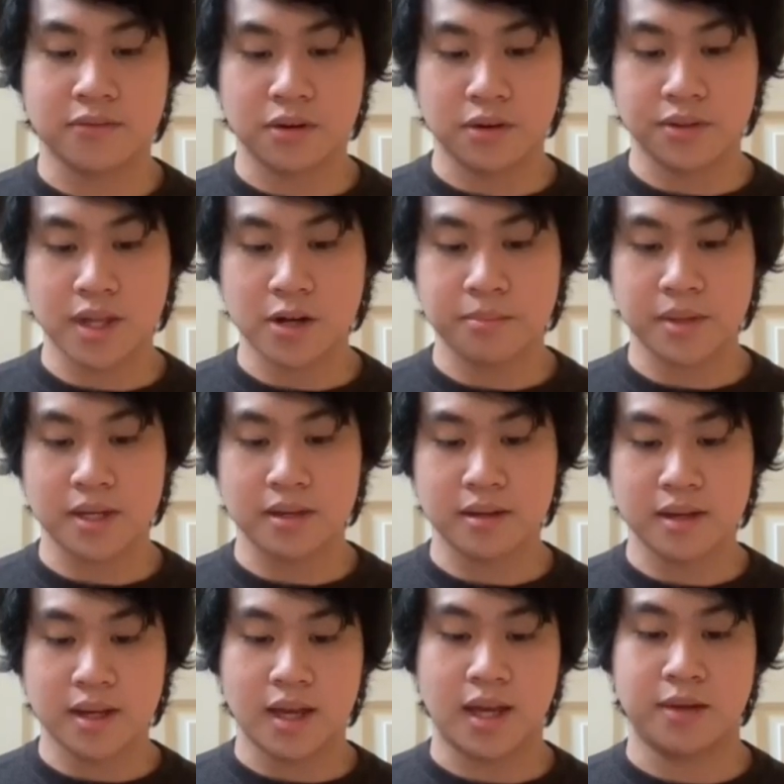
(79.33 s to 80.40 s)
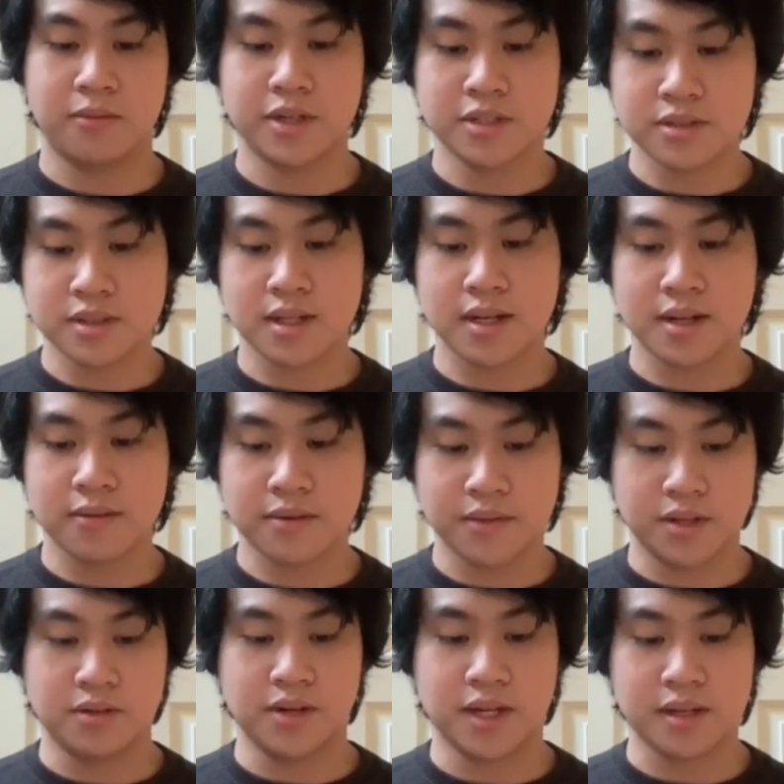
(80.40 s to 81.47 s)
phototherapy. A research study from the
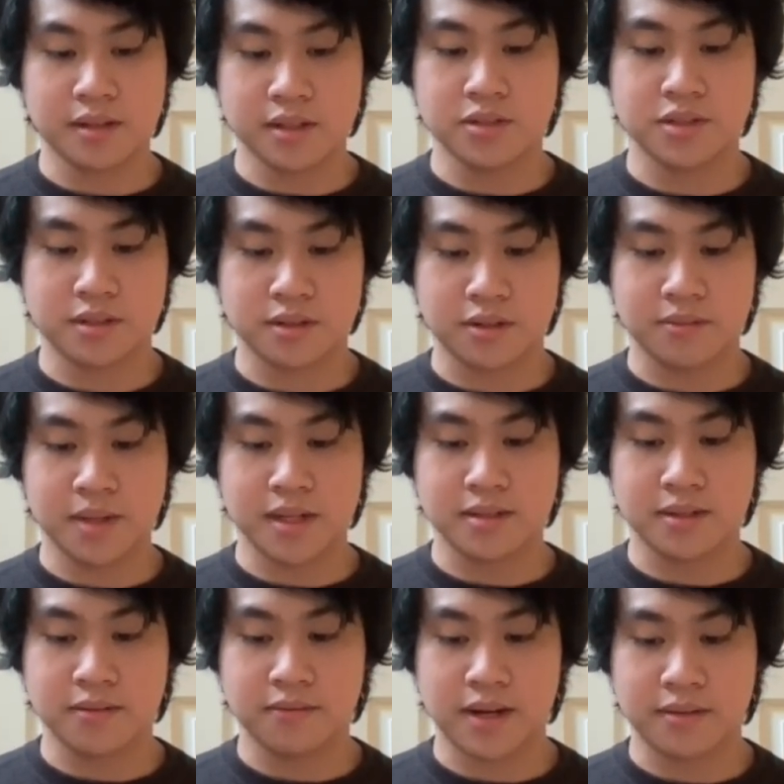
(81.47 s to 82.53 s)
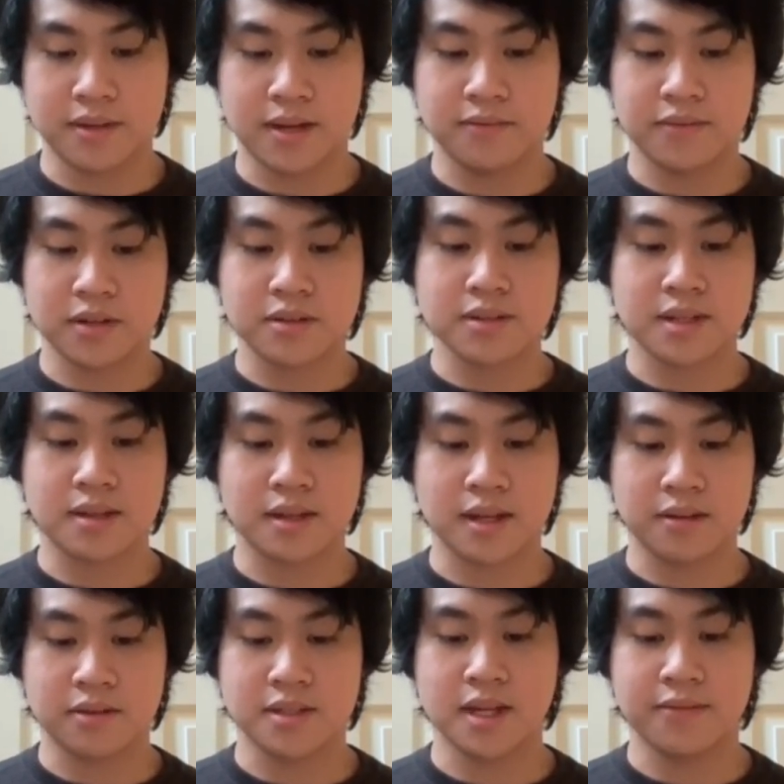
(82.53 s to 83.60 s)
New England Journal of Medicine found that filtered sunlight
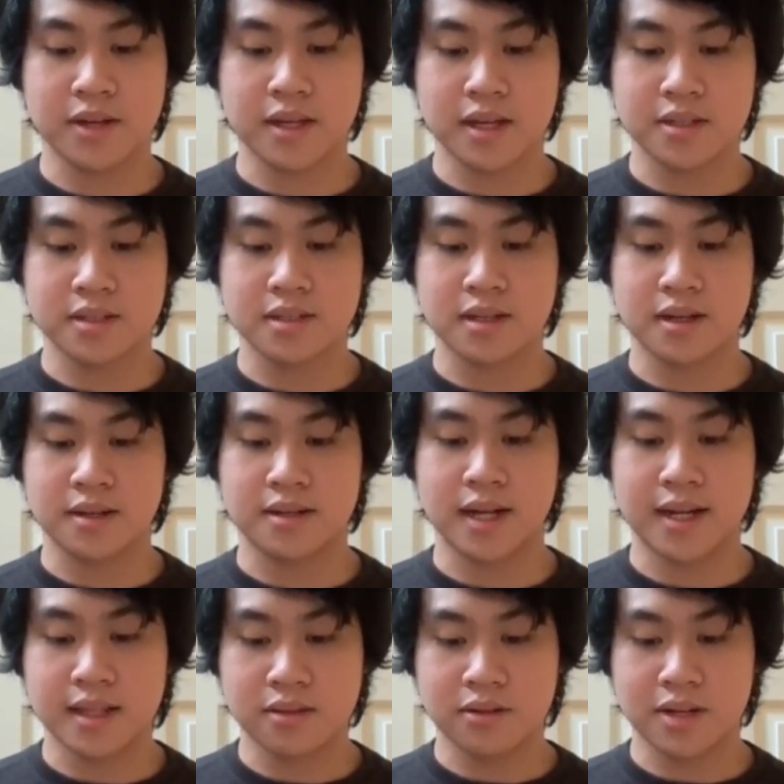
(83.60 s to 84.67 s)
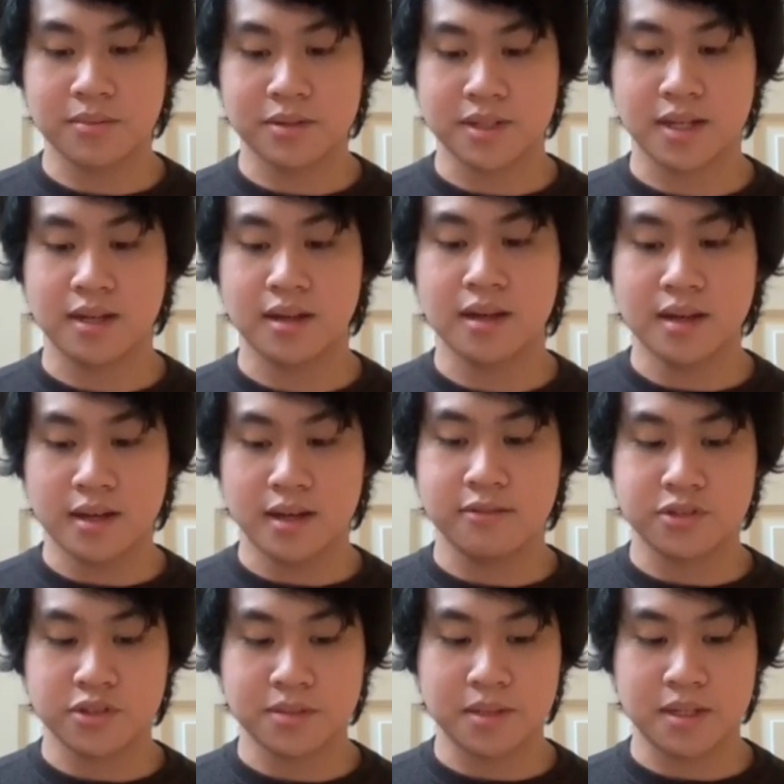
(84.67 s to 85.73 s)
was efficacious on 93% of
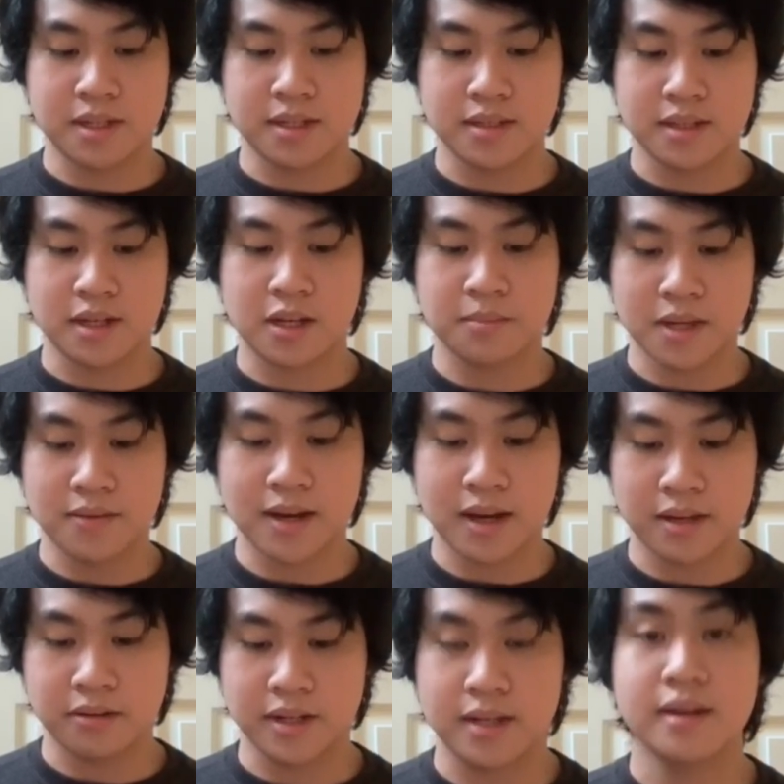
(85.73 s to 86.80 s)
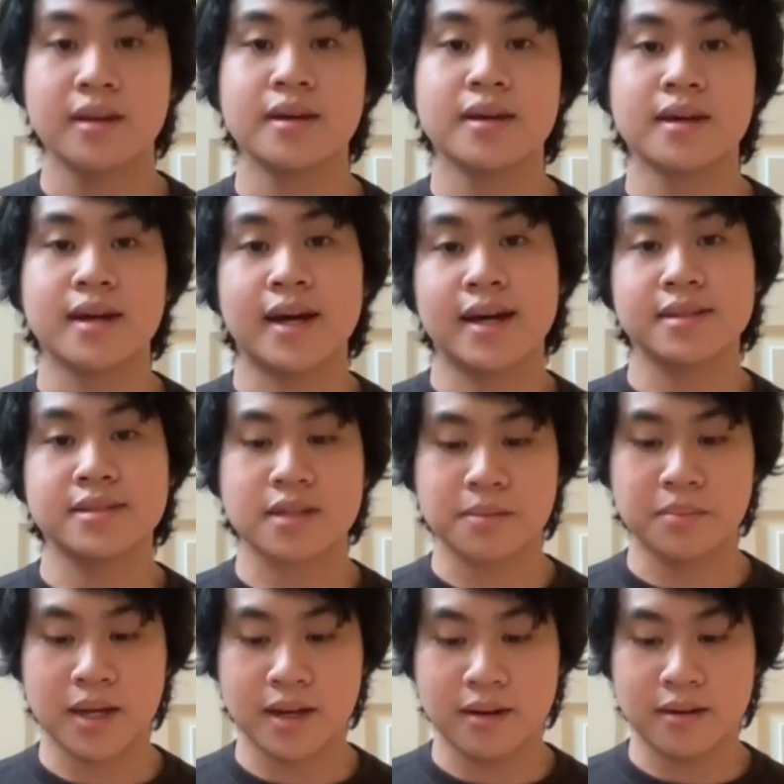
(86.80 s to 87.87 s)
treatment days that could be evaluated, as
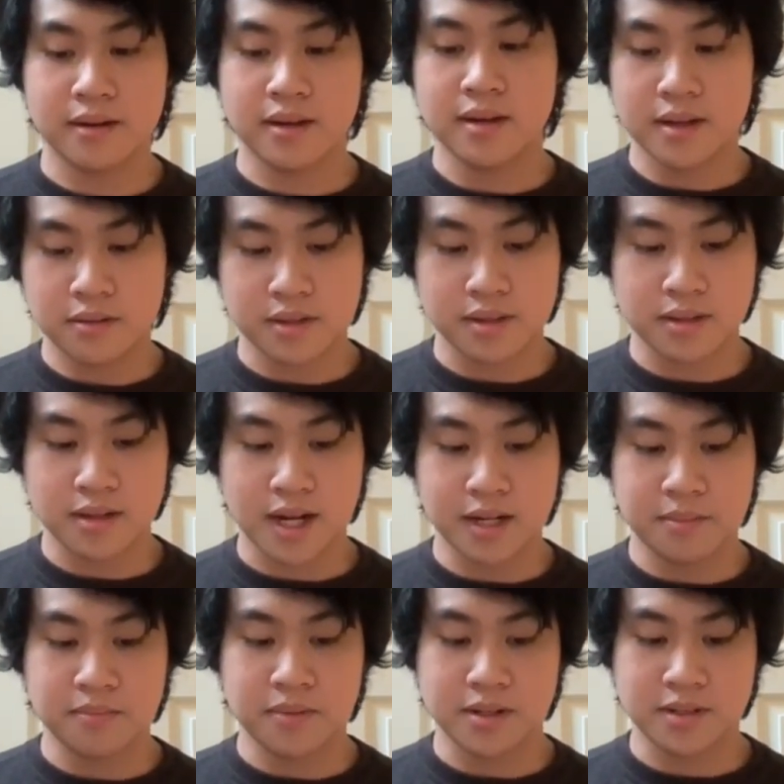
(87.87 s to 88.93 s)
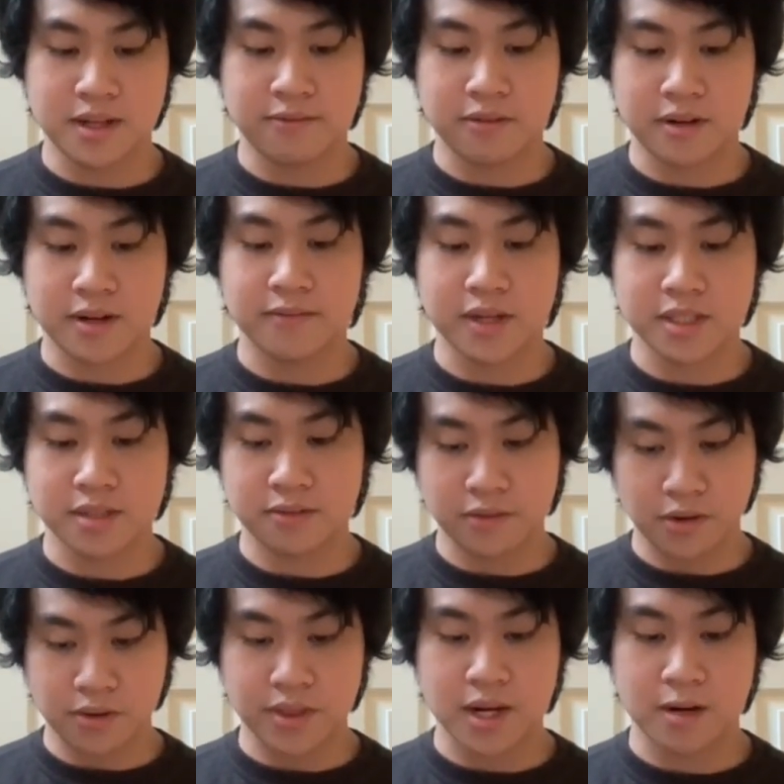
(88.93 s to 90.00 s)
compared with the 90% for conventional
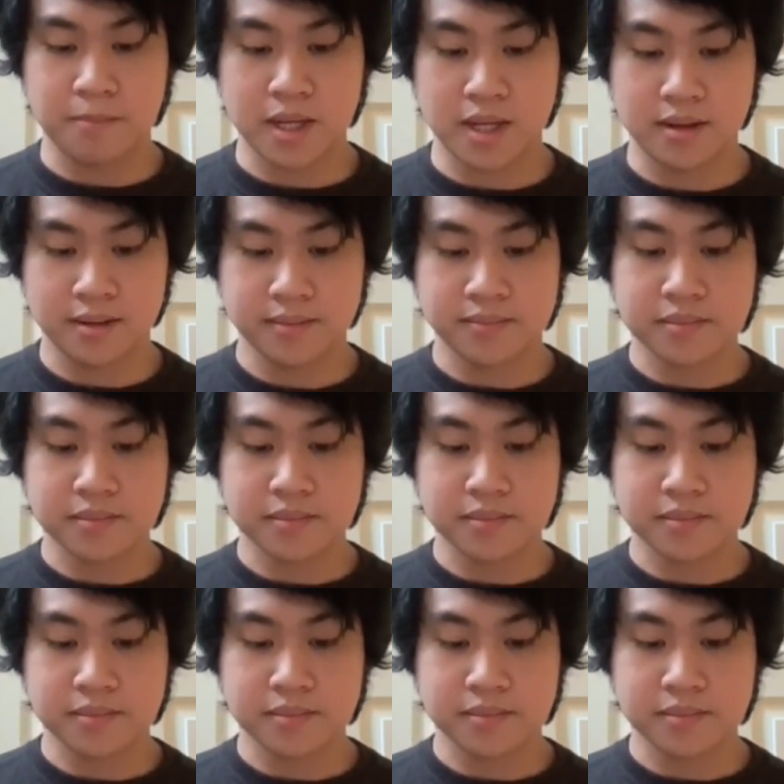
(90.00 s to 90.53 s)
phototherapy.